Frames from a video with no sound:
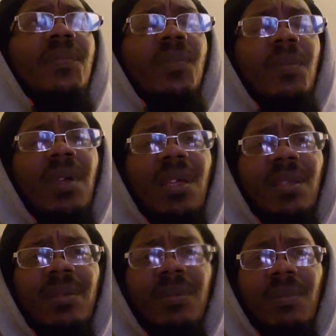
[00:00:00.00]
From
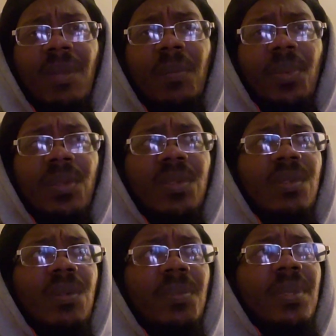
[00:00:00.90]
my
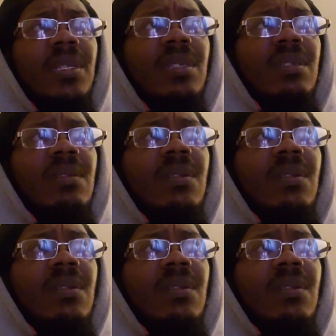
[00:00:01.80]
personal opinion.